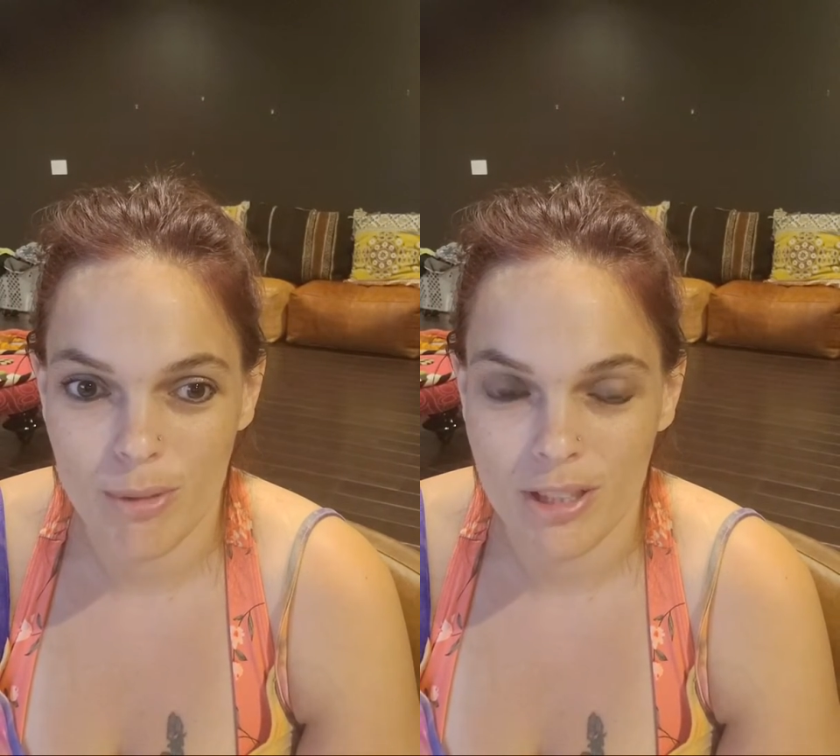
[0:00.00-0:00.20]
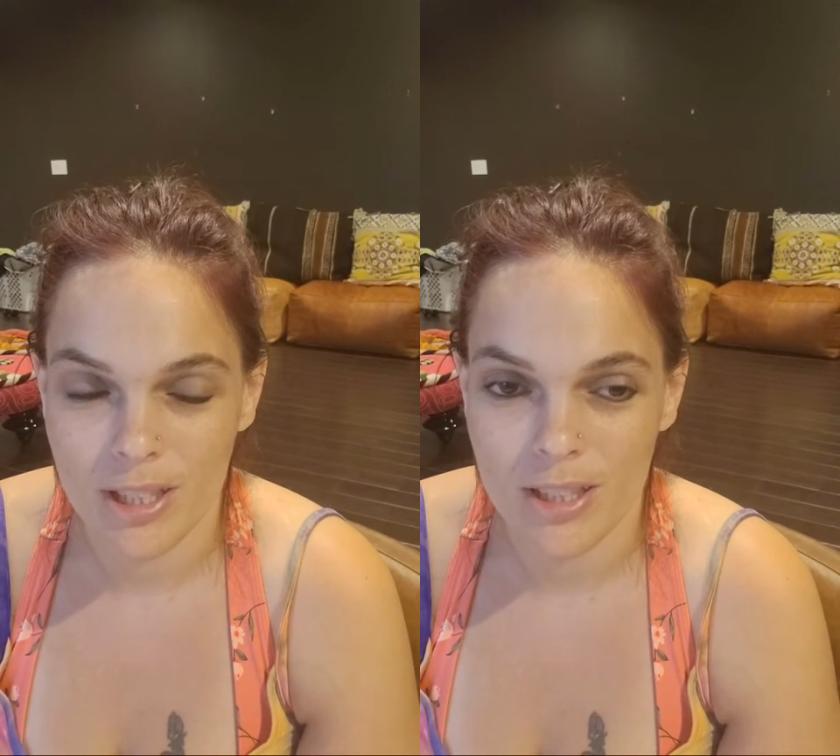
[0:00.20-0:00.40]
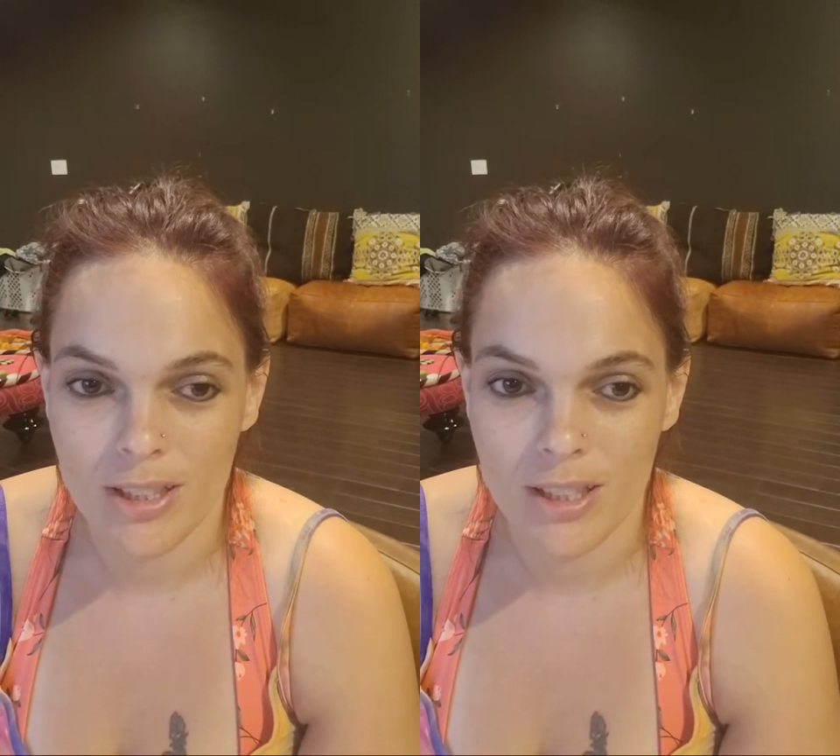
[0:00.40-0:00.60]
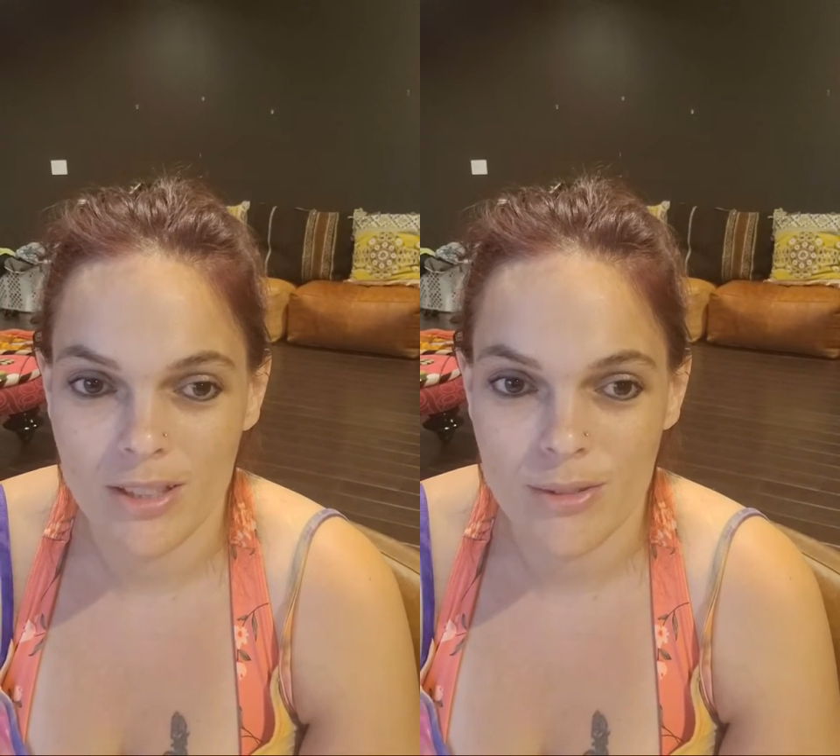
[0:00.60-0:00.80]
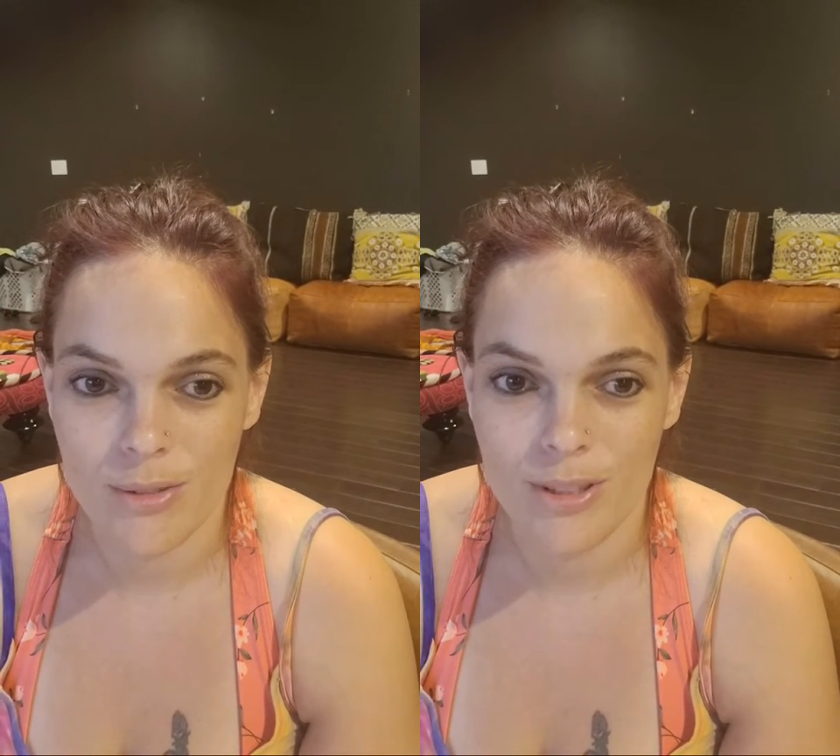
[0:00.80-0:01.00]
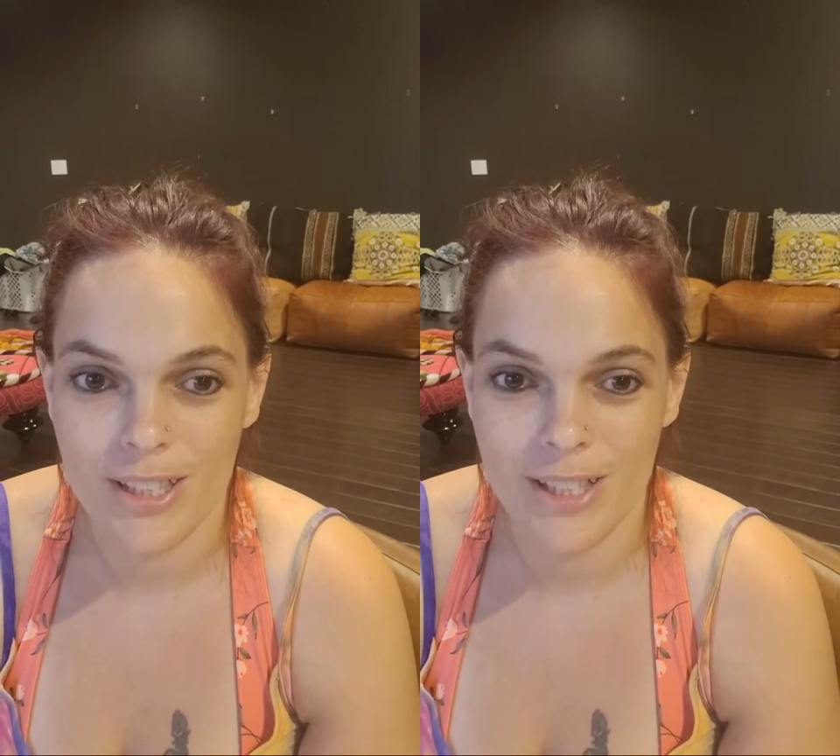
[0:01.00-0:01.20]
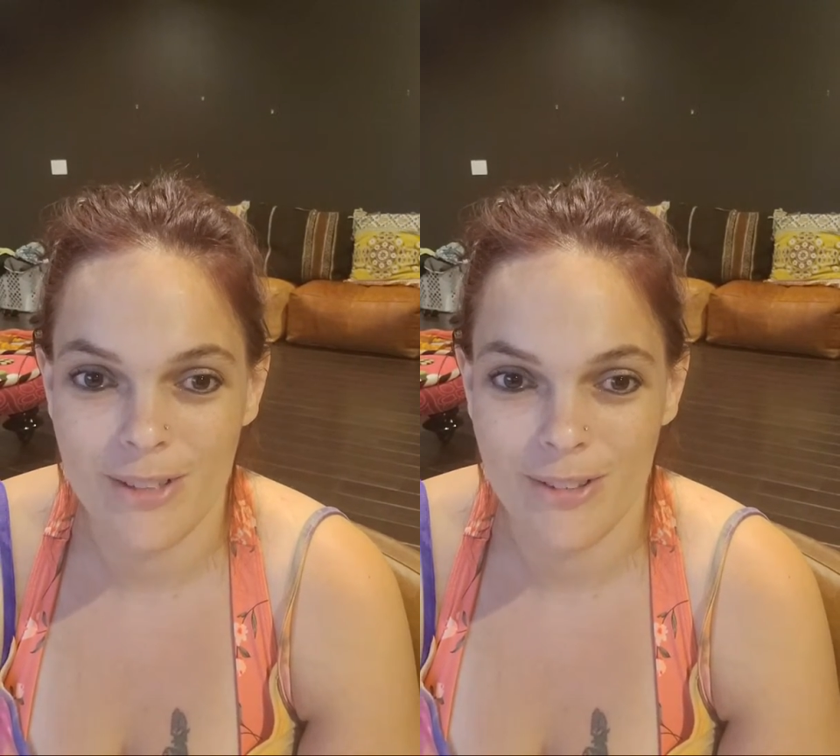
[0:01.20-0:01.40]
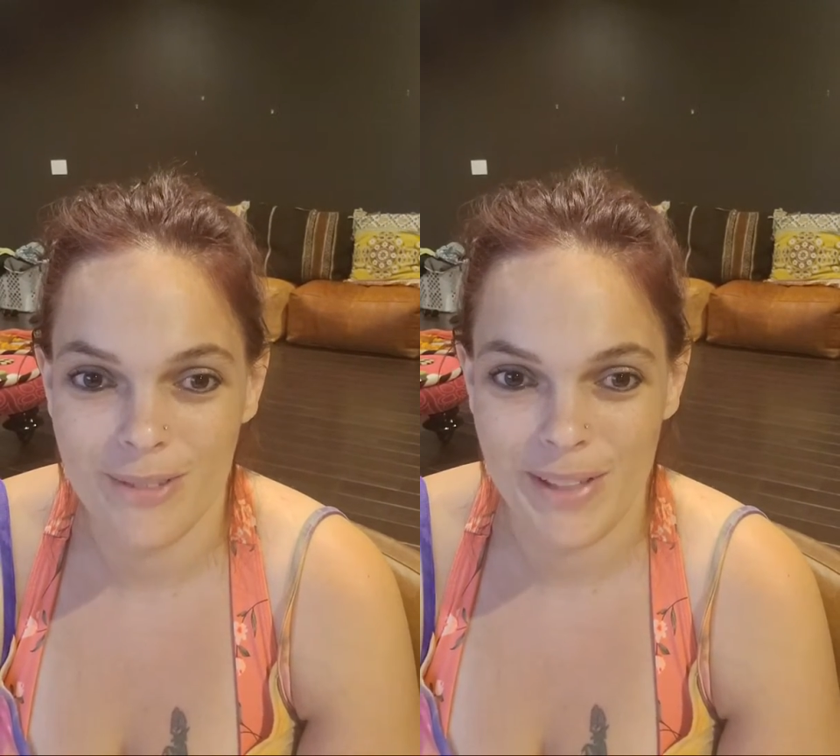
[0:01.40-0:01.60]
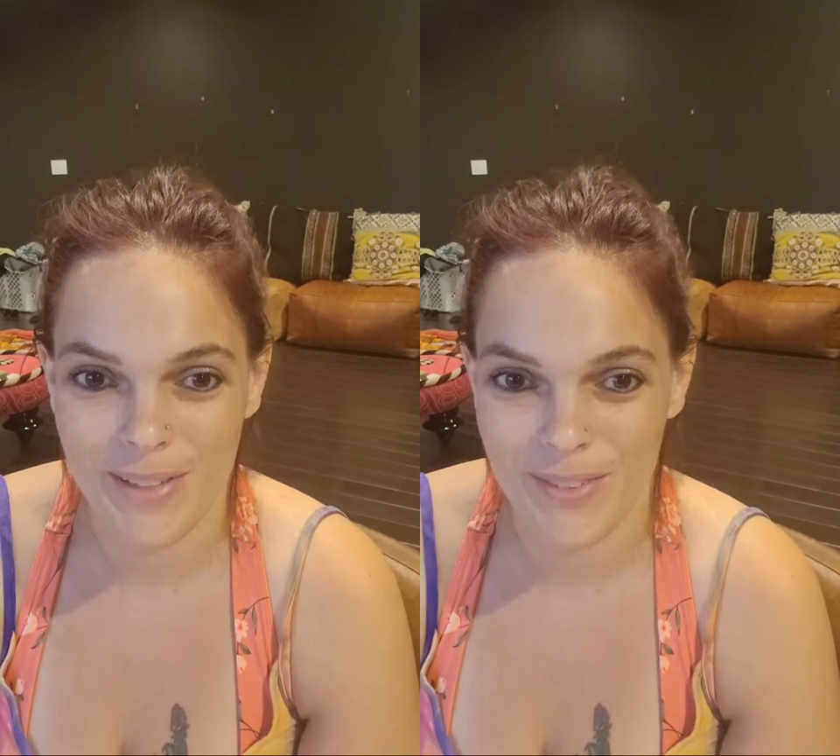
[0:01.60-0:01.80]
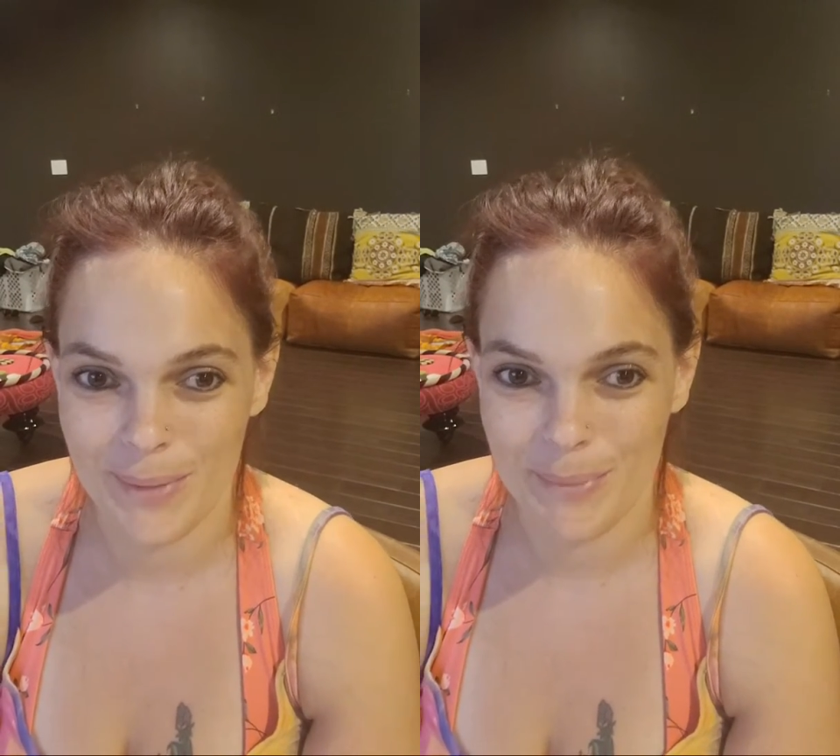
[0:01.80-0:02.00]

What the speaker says: working in the astral and I don't remember